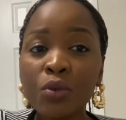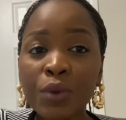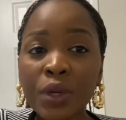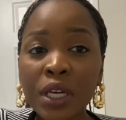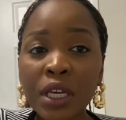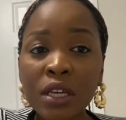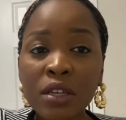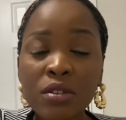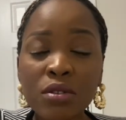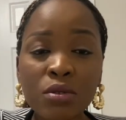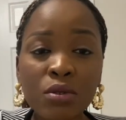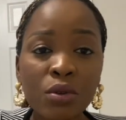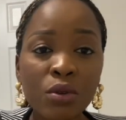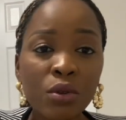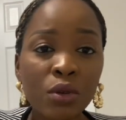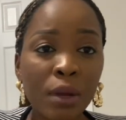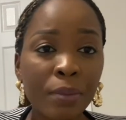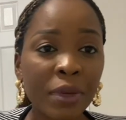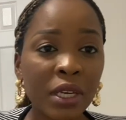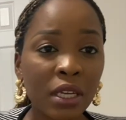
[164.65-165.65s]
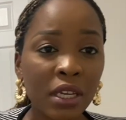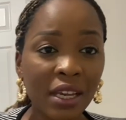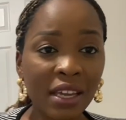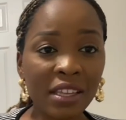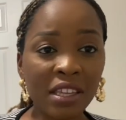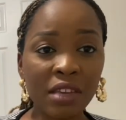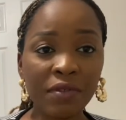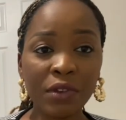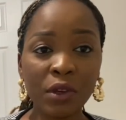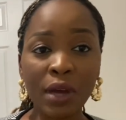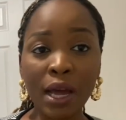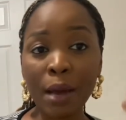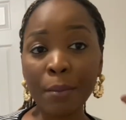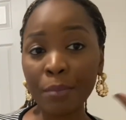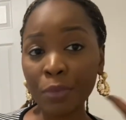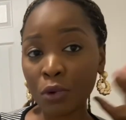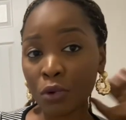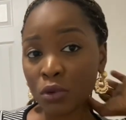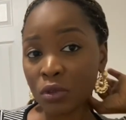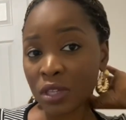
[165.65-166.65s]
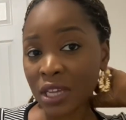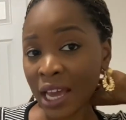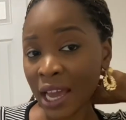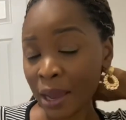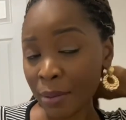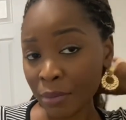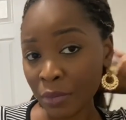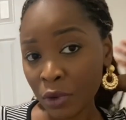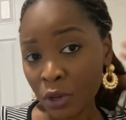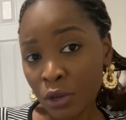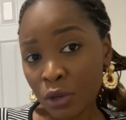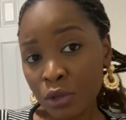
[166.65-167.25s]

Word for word: weeks so i mean it can give you ample time